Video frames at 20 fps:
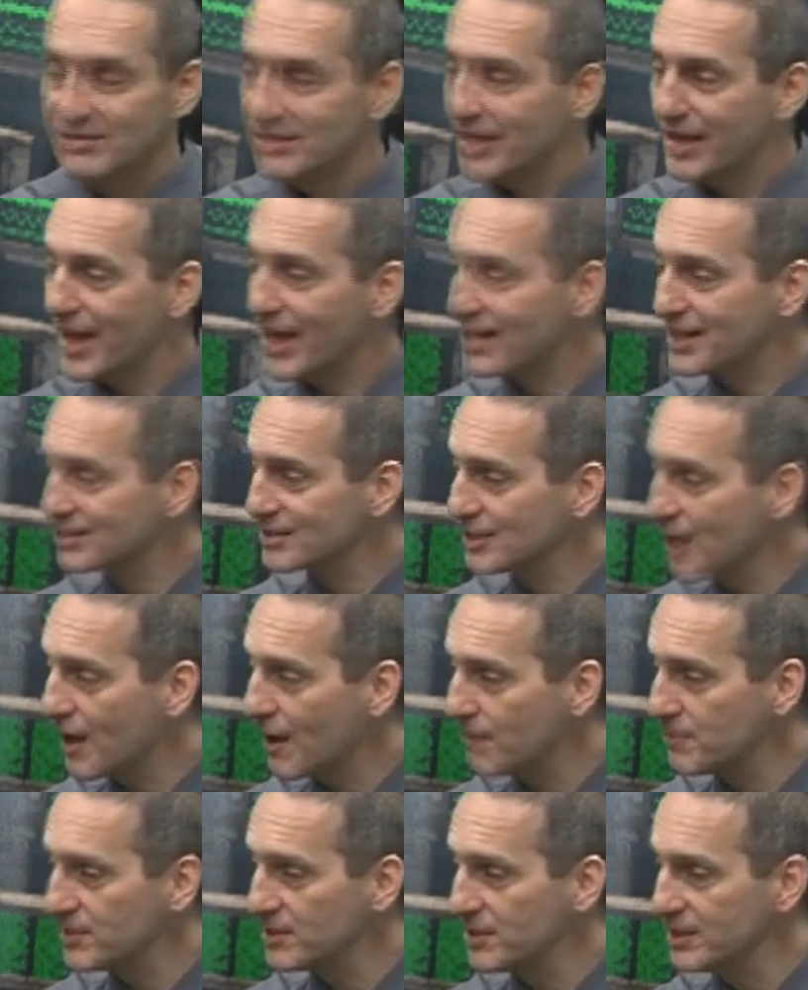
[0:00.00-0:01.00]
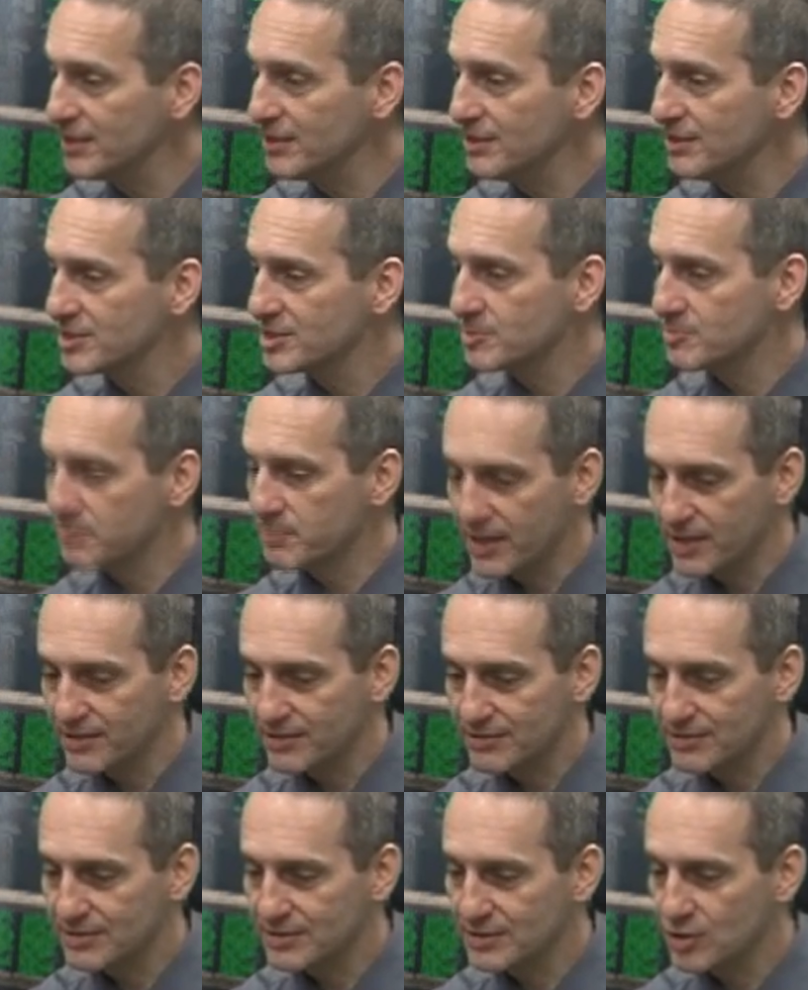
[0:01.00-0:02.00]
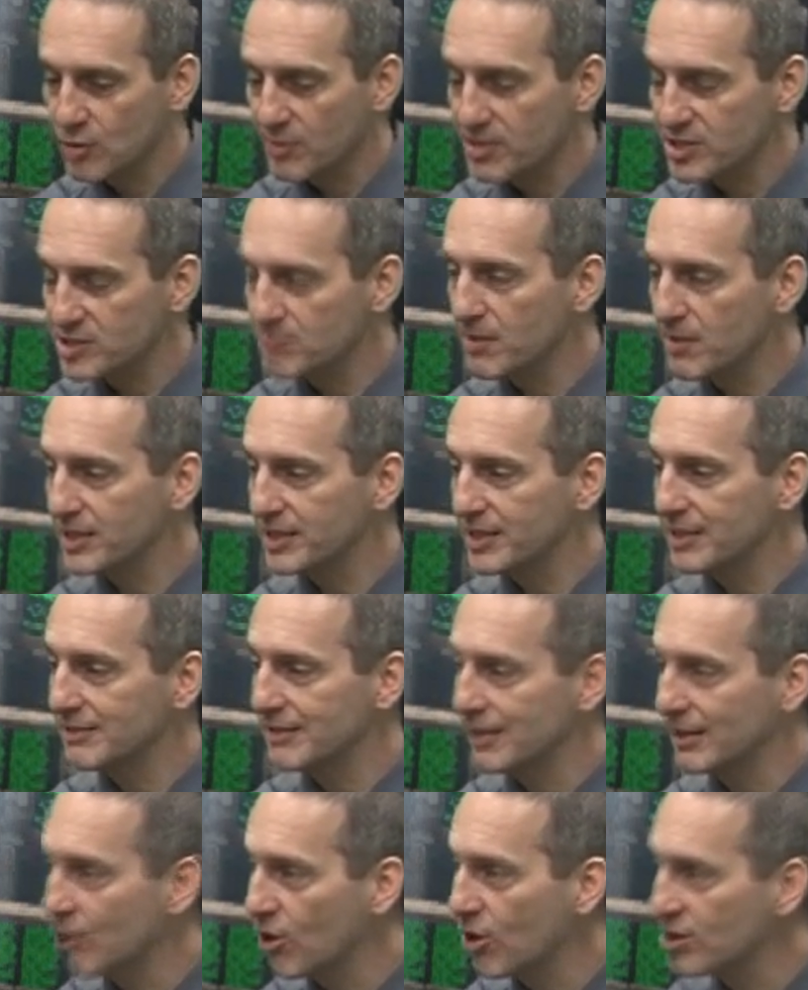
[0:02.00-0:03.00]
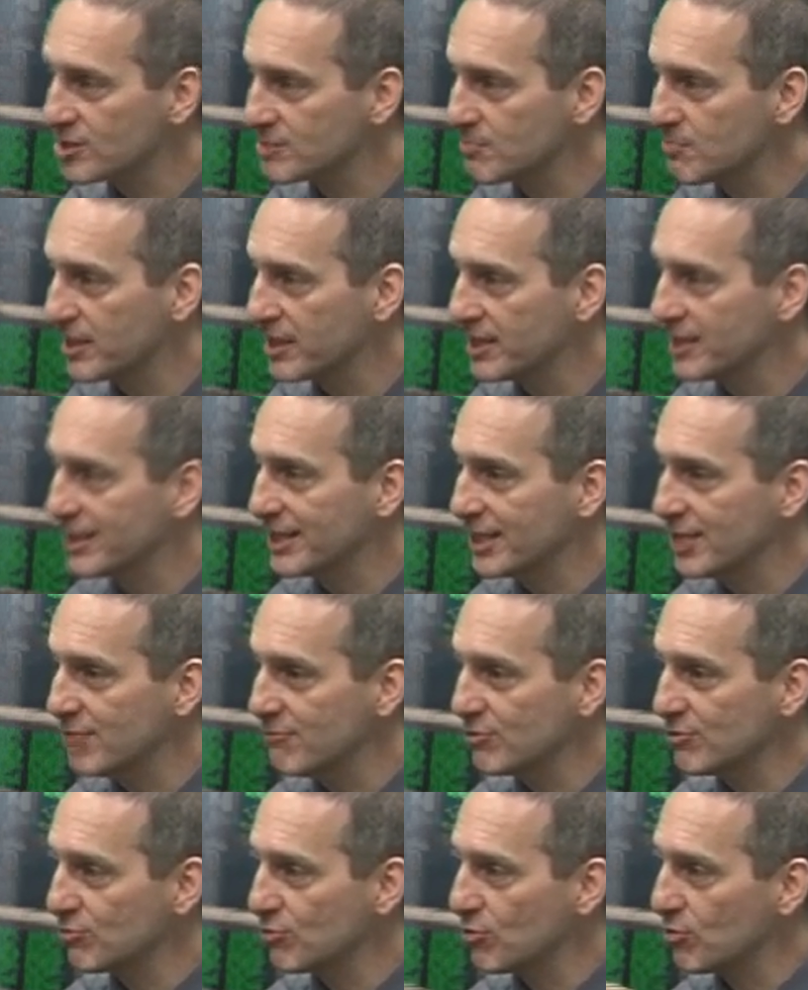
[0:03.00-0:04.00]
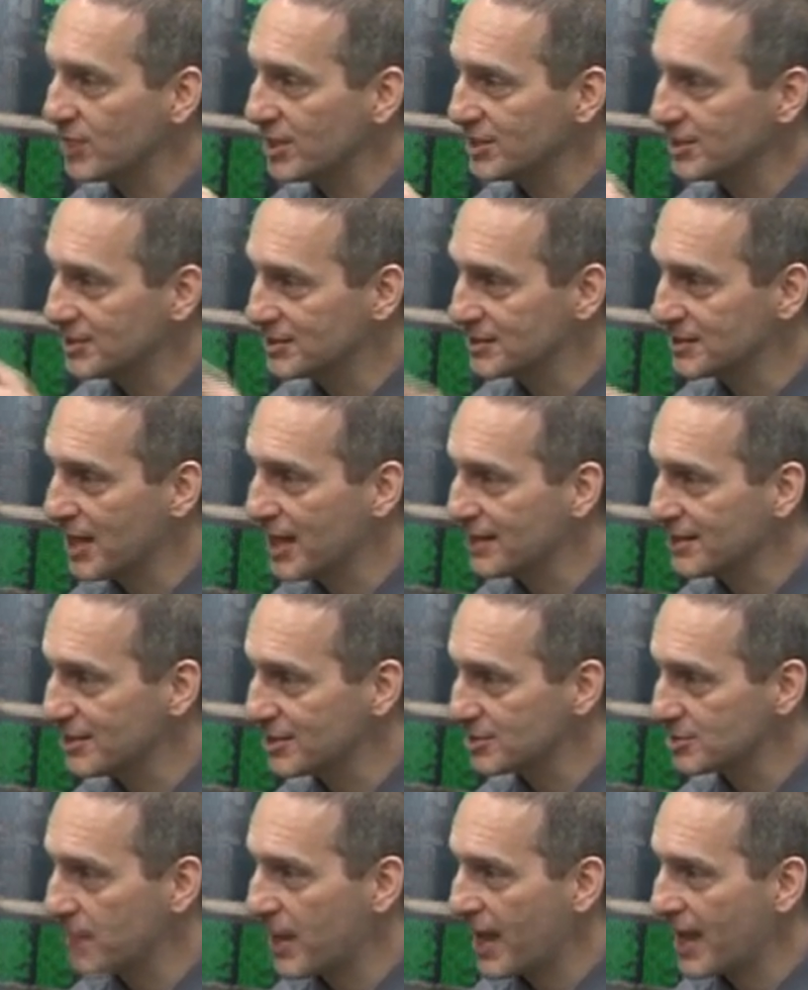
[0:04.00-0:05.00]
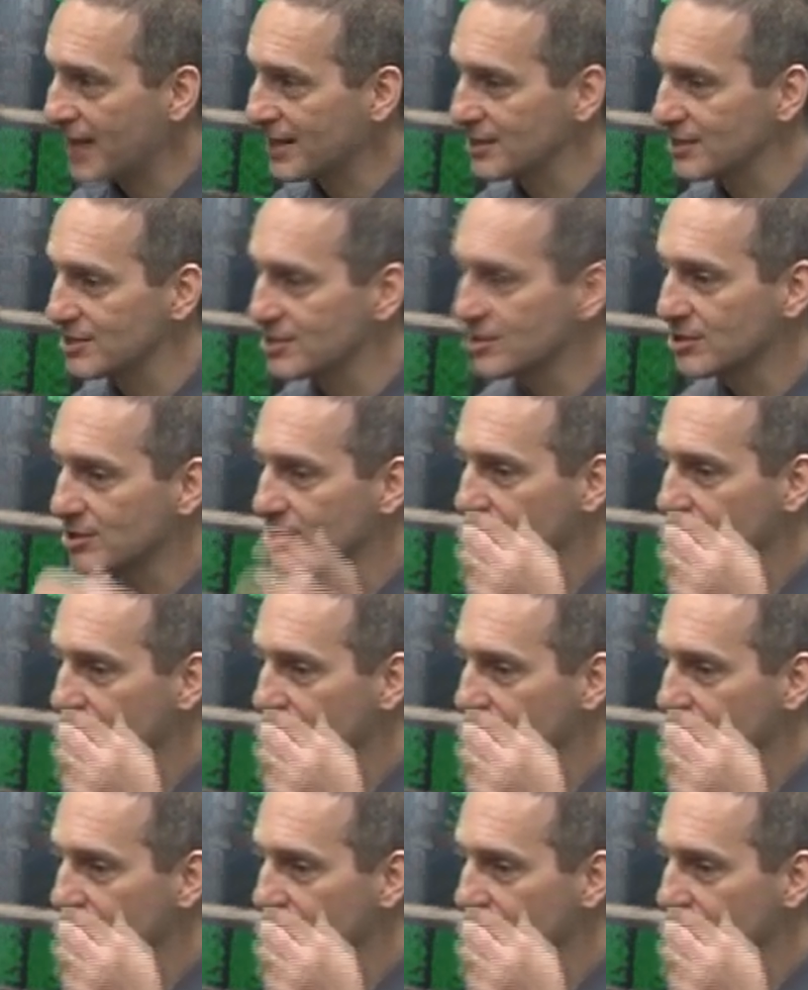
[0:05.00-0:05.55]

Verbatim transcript: X company spent so much money, they lost money, even though they designed this package.